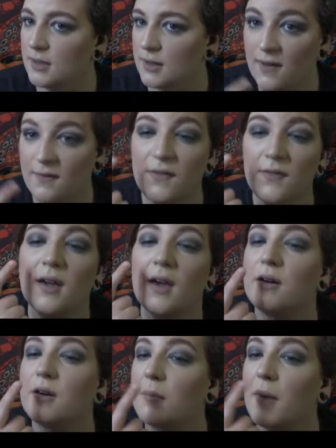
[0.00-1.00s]
I've even got
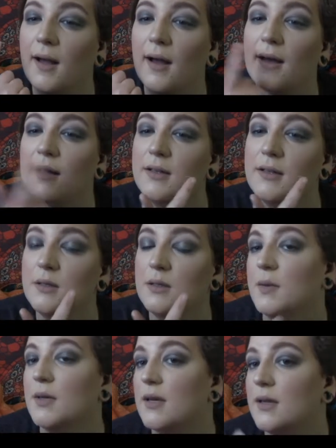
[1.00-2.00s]
it on my eyelids
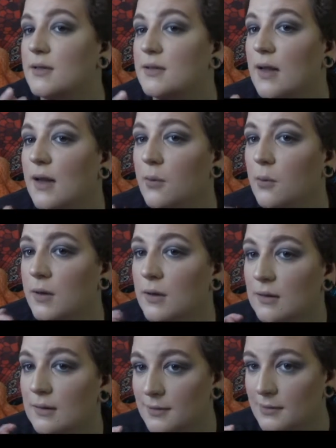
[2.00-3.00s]
because I went
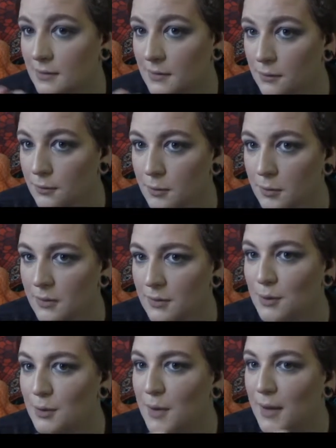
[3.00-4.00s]
a little overboard
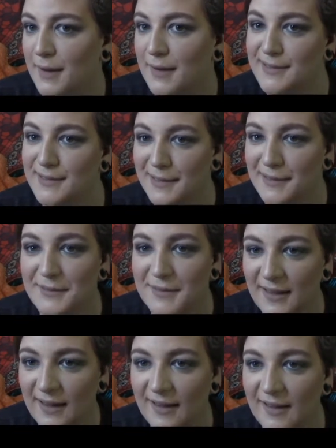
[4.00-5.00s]
with my eyeshadow
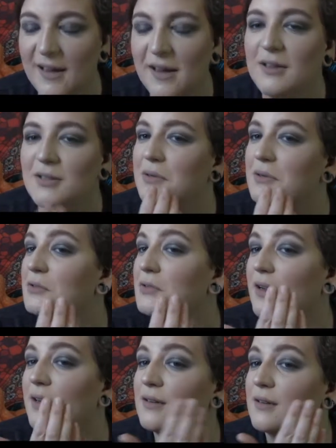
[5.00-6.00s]
today. So I was
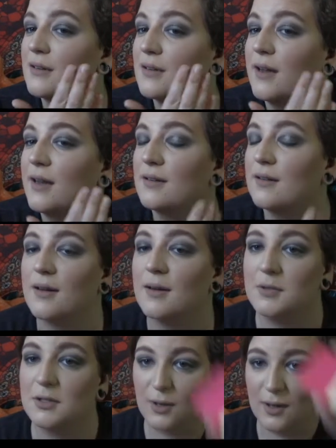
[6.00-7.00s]
trying to lighten it
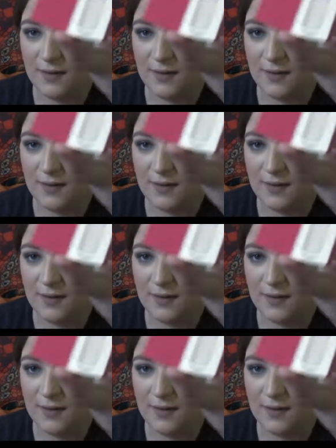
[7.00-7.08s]
up, so I've